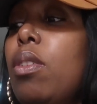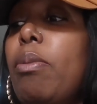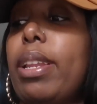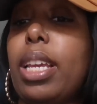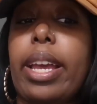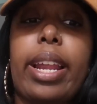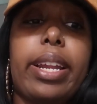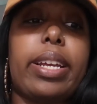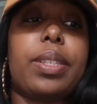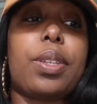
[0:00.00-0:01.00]
We about to get our
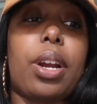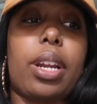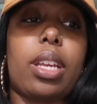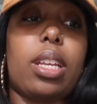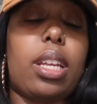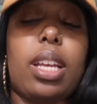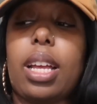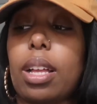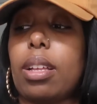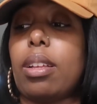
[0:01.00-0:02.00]
day started.
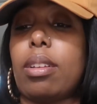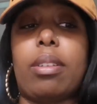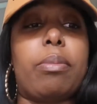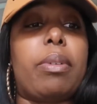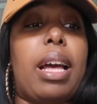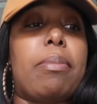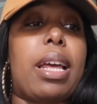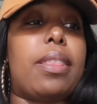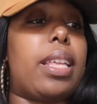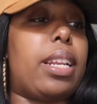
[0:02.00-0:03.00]
Um, I'm
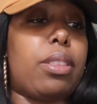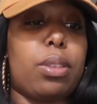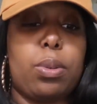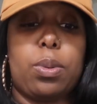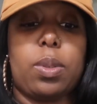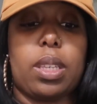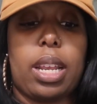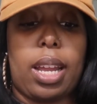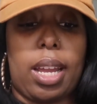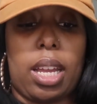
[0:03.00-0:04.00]
not that enthused
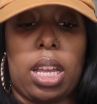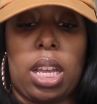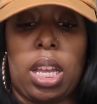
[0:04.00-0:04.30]
today.